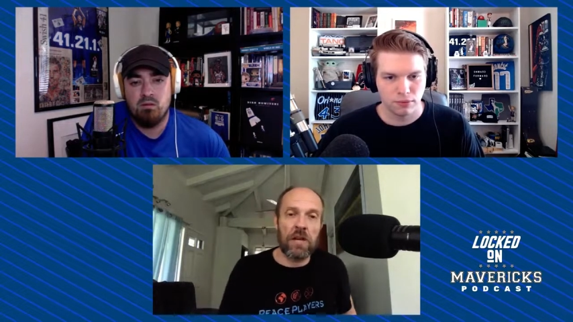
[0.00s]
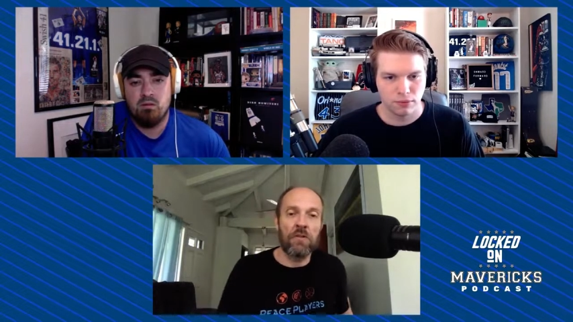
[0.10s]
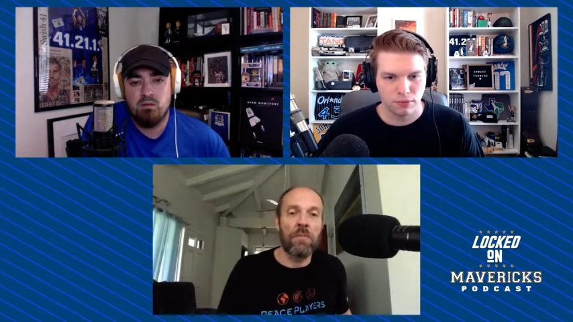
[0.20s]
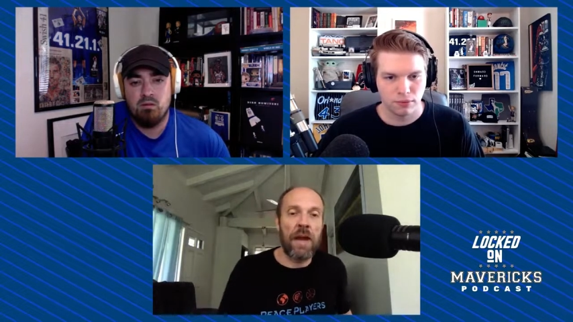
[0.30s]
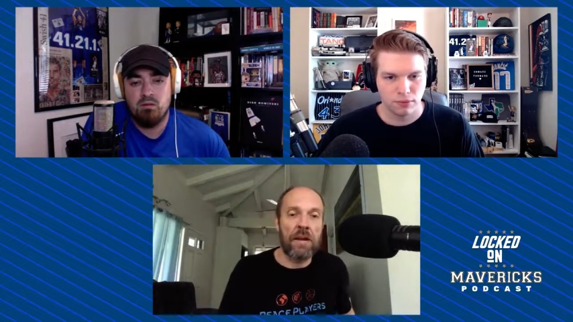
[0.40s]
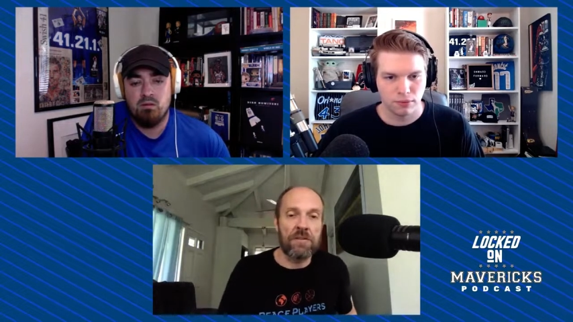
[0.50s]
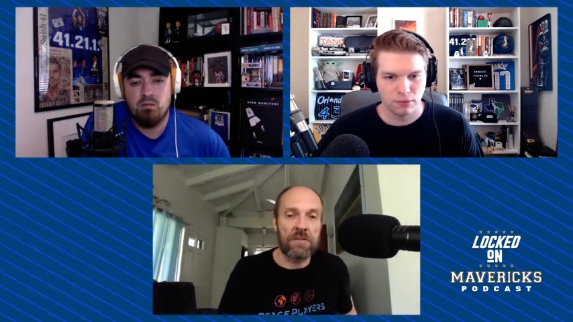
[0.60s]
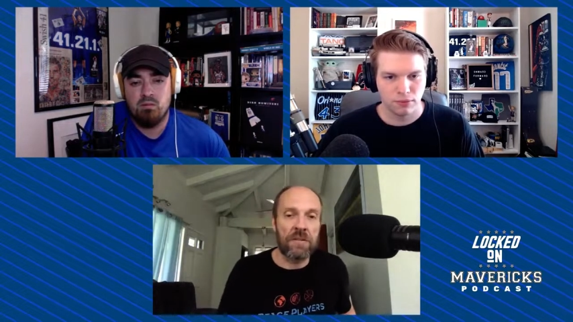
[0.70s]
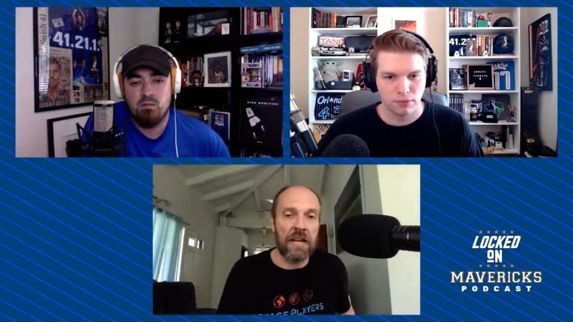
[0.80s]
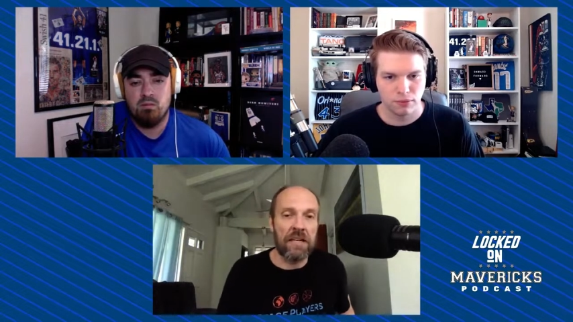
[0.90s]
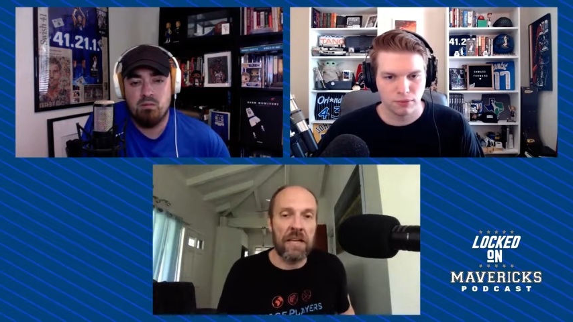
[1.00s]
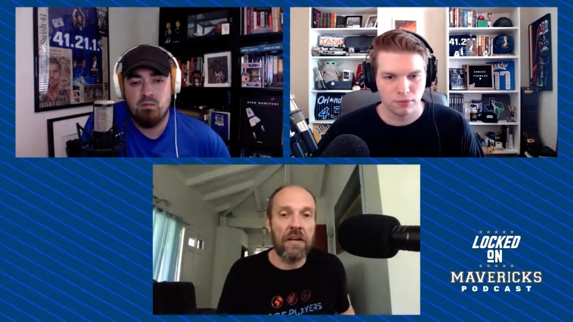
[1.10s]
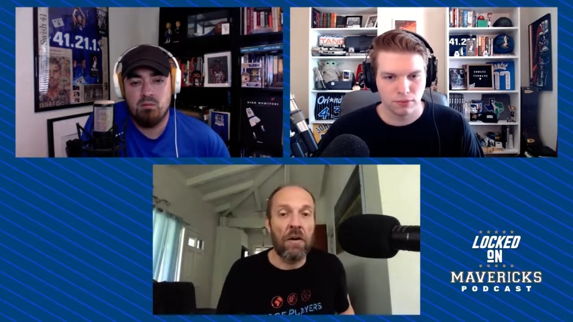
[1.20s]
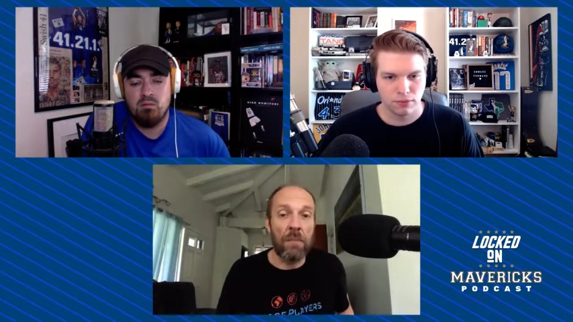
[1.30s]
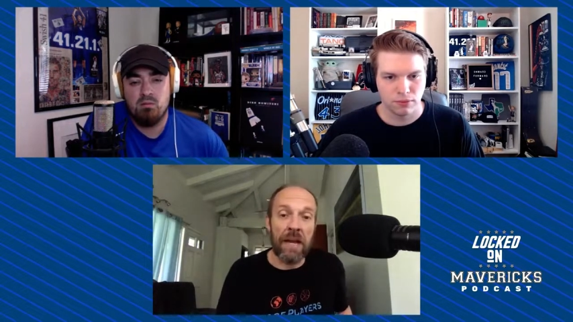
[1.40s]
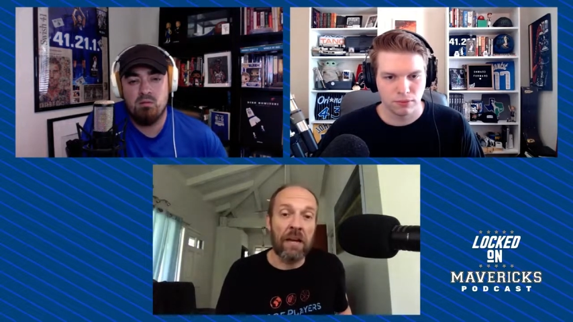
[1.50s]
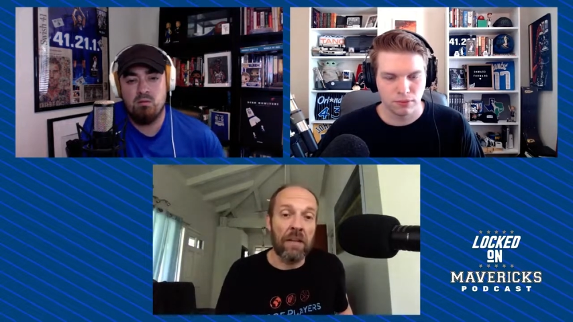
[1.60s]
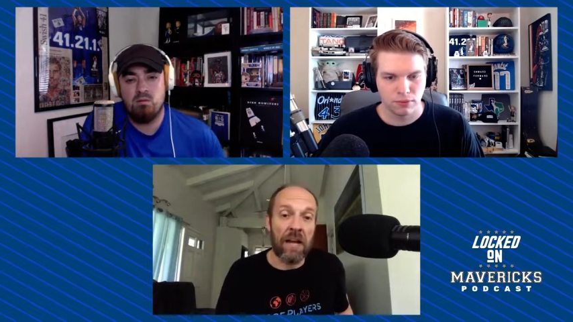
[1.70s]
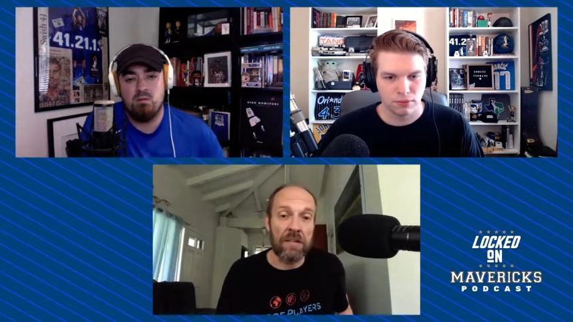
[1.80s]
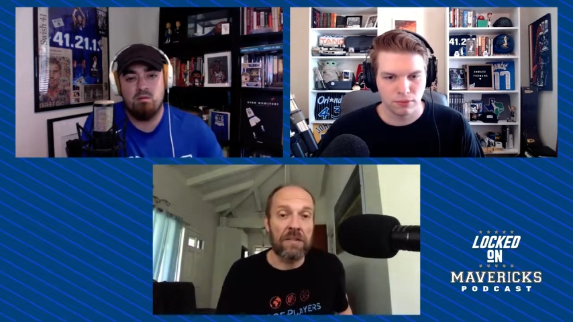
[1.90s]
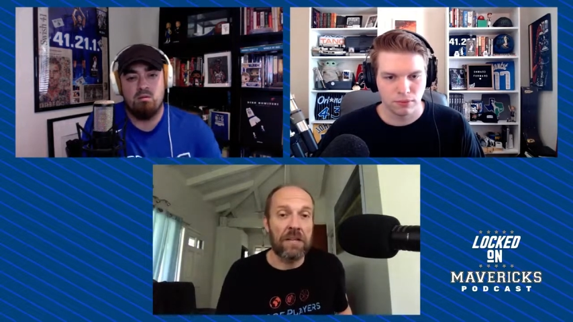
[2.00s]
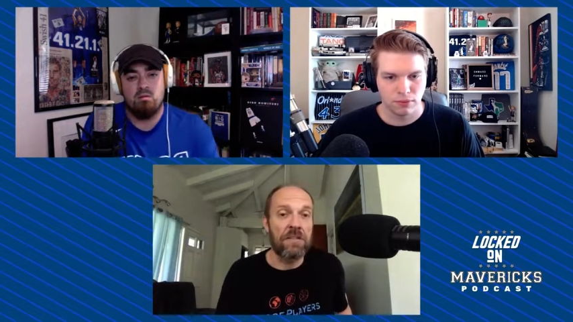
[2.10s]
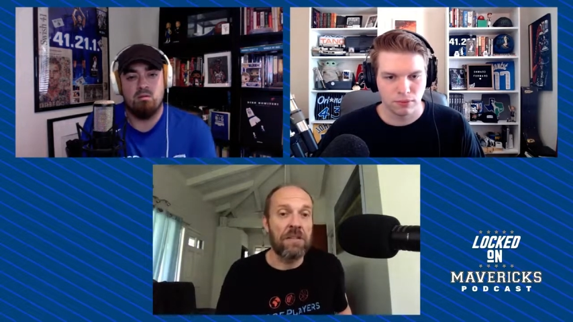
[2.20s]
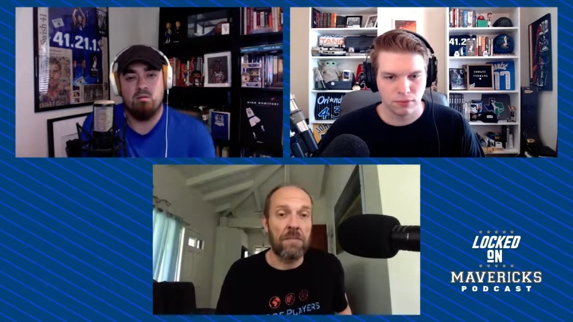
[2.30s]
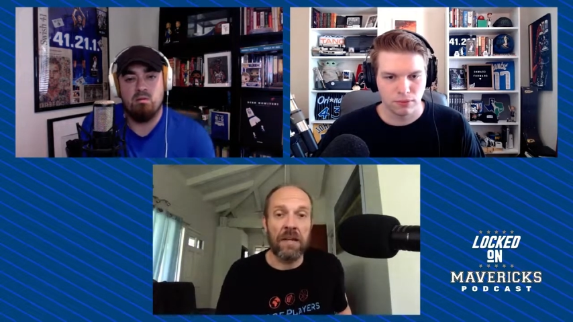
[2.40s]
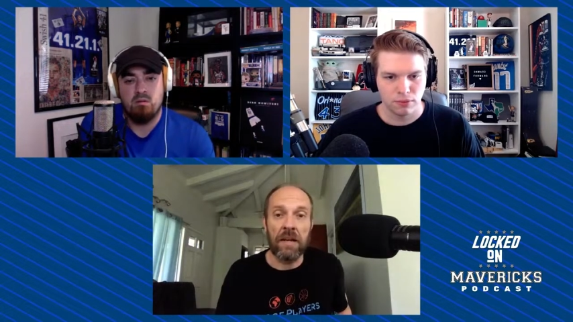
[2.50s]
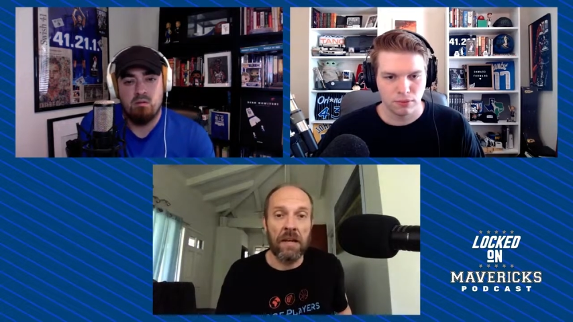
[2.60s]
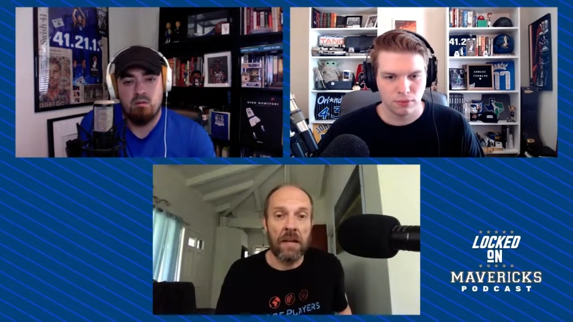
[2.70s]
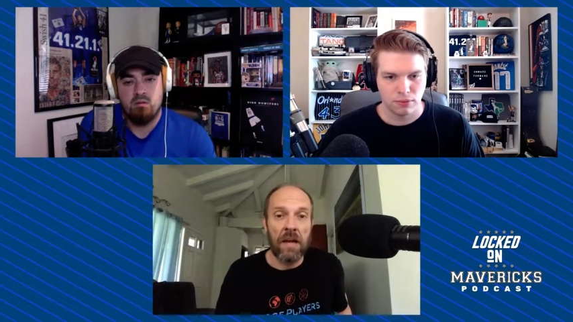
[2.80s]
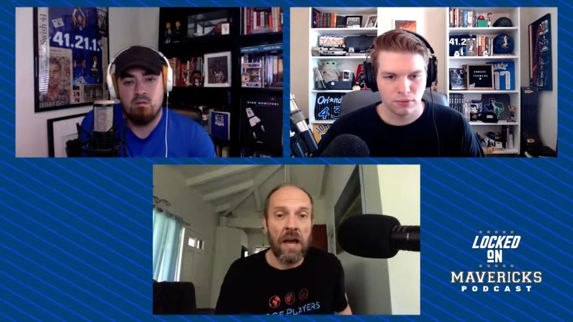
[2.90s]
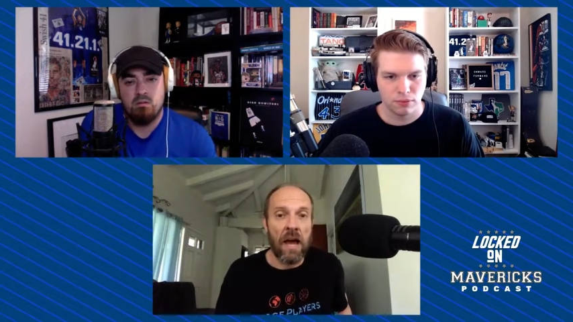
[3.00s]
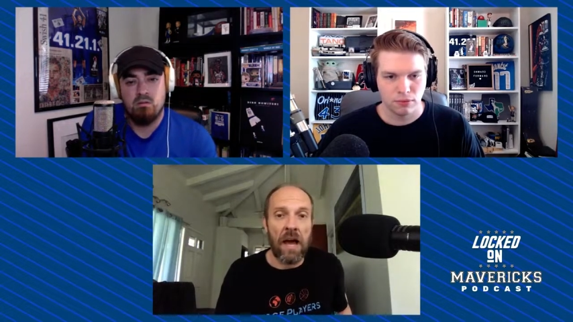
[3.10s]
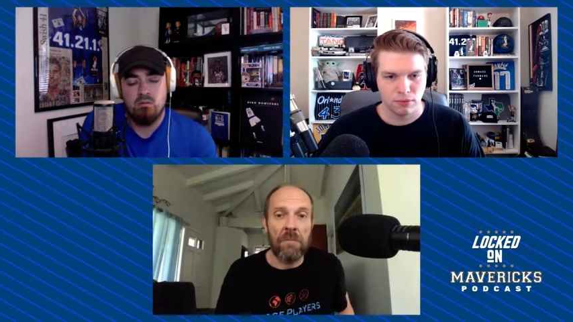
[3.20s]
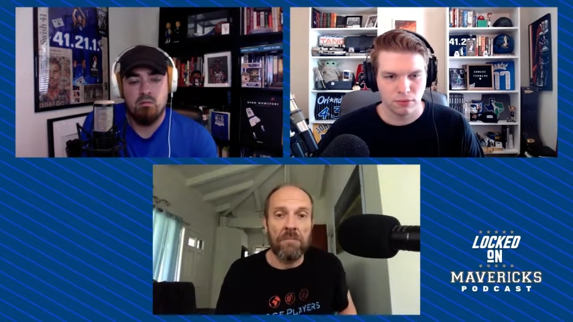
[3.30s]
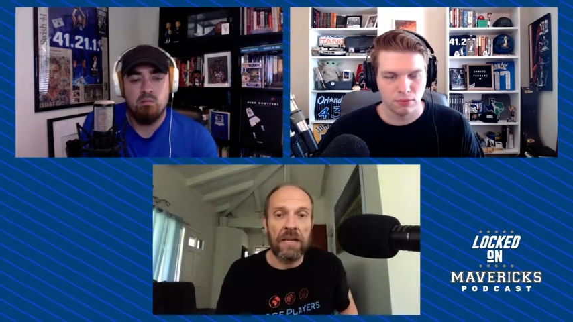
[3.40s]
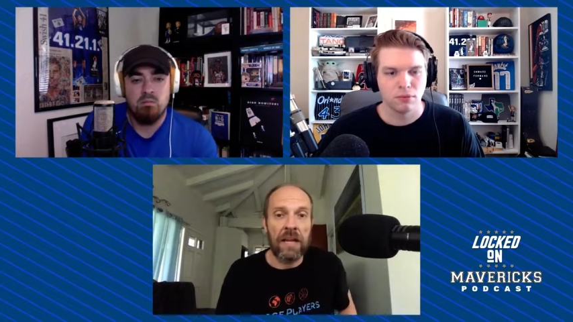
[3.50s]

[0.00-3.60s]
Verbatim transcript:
Speaker 1: general managers like Nico make a lot of sense to me um,